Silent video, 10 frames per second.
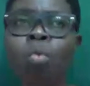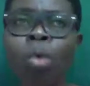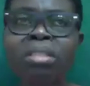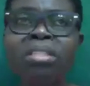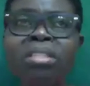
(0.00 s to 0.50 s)

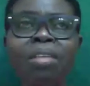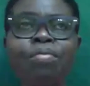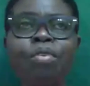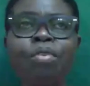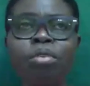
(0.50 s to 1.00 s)
what is the
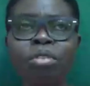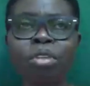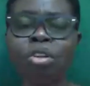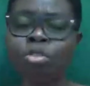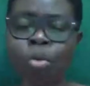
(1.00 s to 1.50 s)
focus?
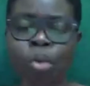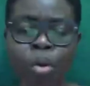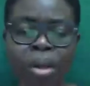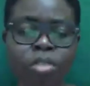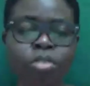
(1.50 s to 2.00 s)
So we're
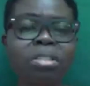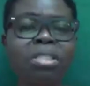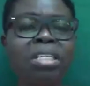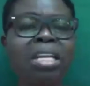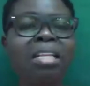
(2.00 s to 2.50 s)
going to
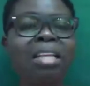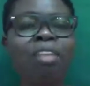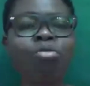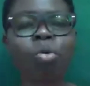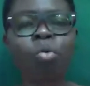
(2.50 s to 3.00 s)
see that
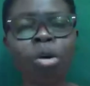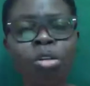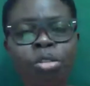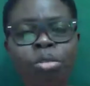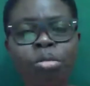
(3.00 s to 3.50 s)
as we
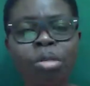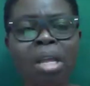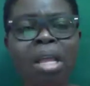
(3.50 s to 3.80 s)
walk through.